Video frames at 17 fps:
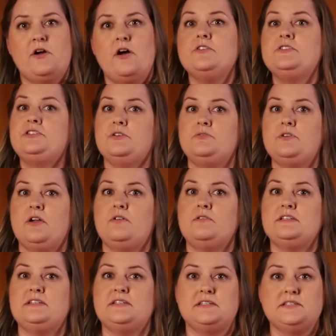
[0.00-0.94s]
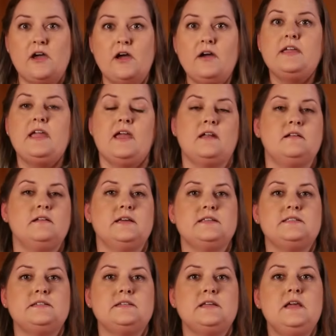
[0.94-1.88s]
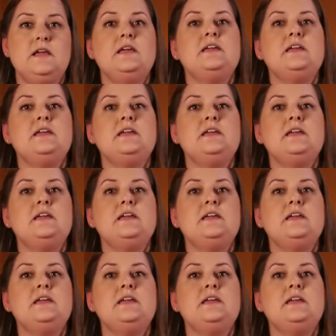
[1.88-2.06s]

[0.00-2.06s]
also known as a SOC analyst,